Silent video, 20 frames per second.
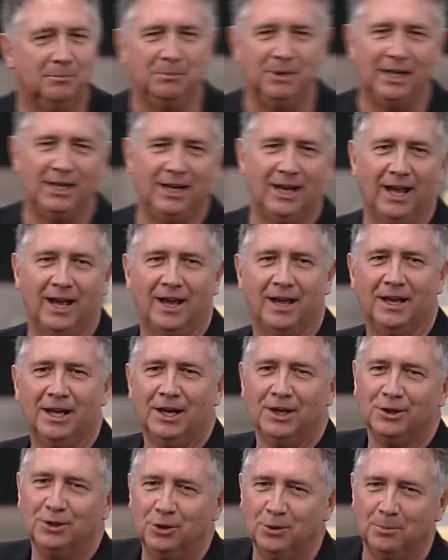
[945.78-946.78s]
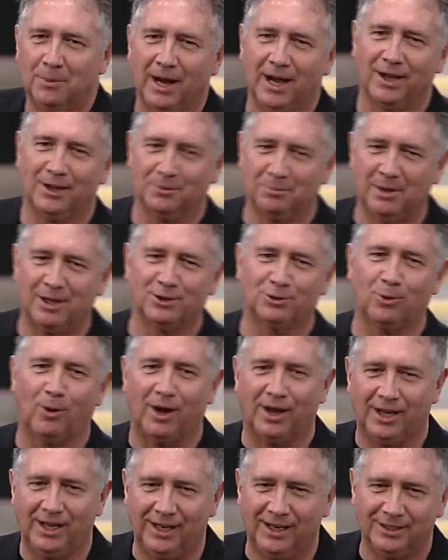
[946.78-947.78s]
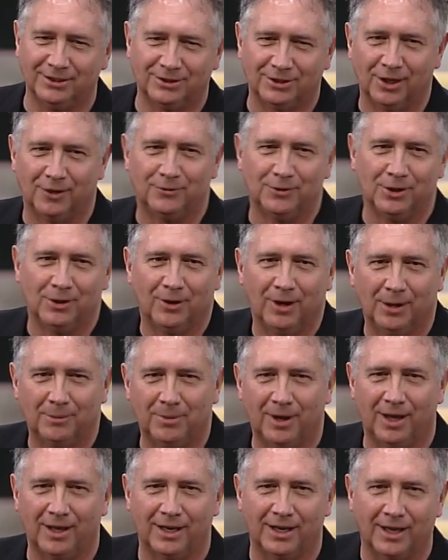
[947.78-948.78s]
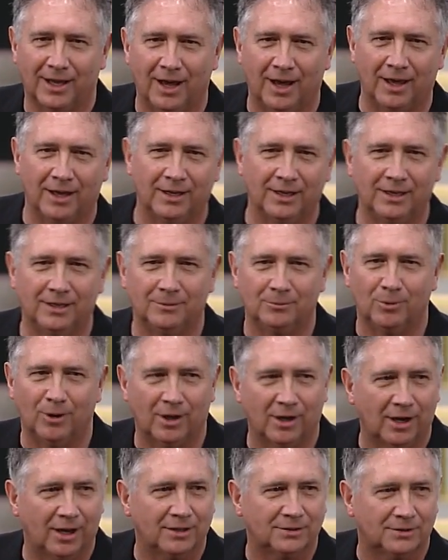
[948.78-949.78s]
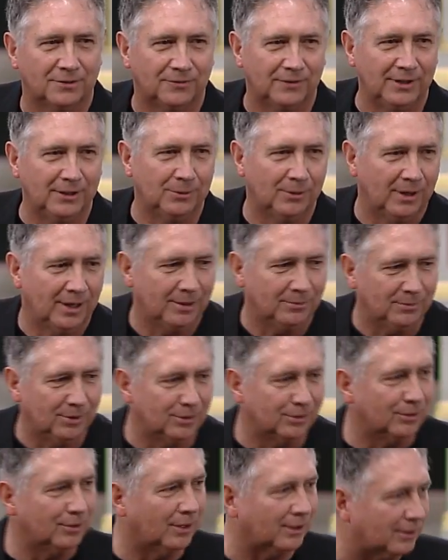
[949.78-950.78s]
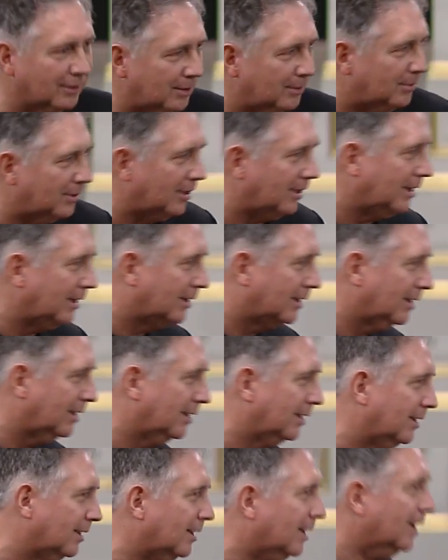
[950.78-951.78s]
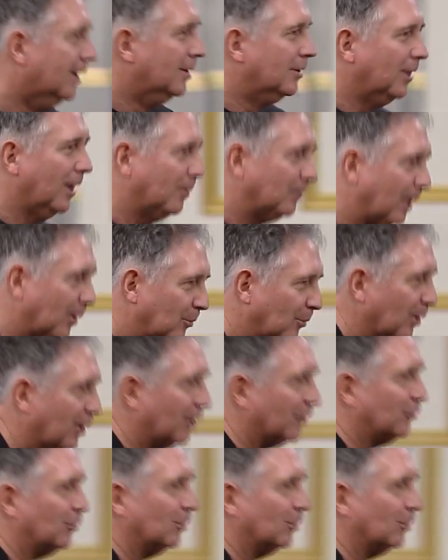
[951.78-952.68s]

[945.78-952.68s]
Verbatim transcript: immediately I do my, my Swahili stuff. You know, Habari Gani and Bwana Sifiwe, Mungu Akubariki. I'm, I'm running